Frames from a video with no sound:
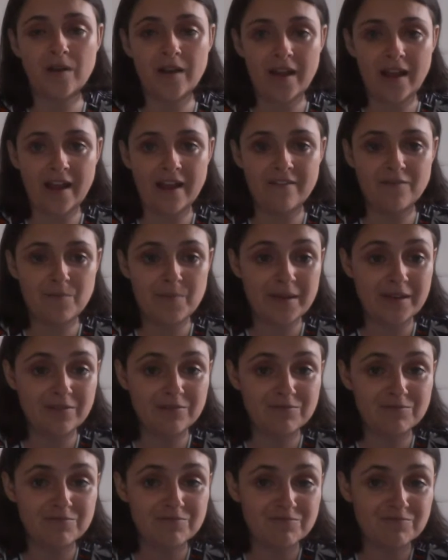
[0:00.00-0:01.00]
have
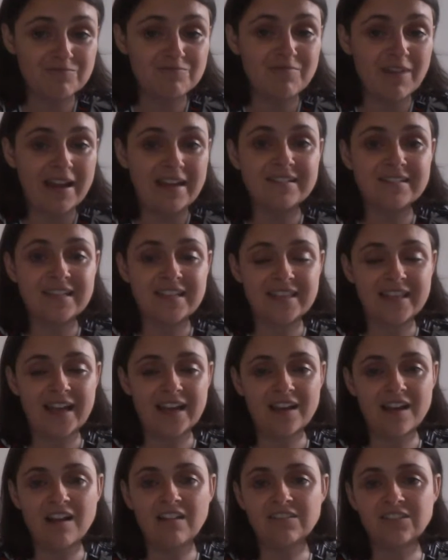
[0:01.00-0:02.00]
been raised in
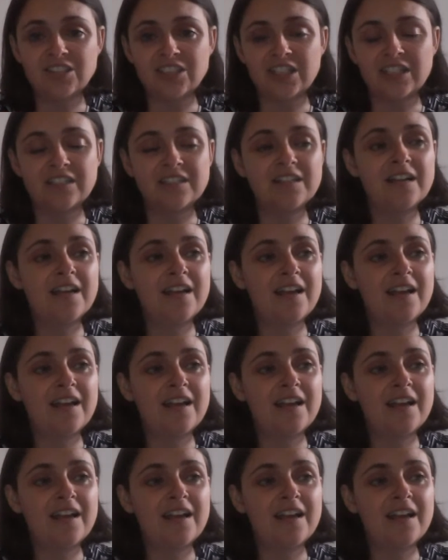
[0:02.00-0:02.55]
that culture